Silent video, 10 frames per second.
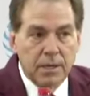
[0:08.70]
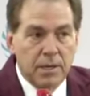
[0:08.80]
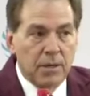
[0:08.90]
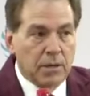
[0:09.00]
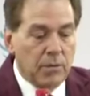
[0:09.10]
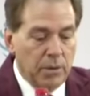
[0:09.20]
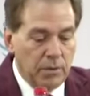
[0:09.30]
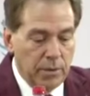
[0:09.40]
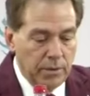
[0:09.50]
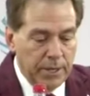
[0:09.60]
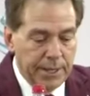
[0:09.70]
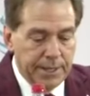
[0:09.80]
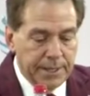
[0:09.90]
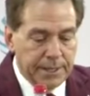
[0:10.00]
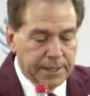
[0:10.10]
look, we're, we're
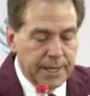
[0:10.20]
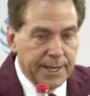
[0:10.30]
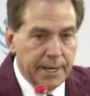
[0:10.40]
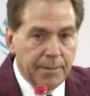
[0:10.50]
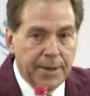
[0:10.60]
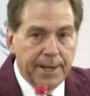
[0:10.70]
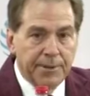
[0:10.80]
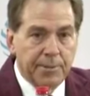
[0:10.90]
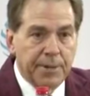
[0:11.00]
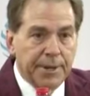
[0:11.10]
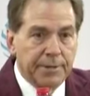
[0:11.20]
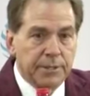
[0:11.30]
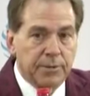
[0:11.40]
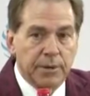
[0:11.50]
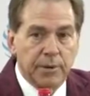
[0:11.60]
really excited about the players
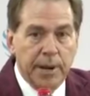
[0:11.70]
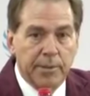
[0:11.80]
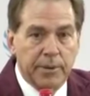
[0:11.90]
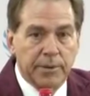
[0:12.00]
that we were able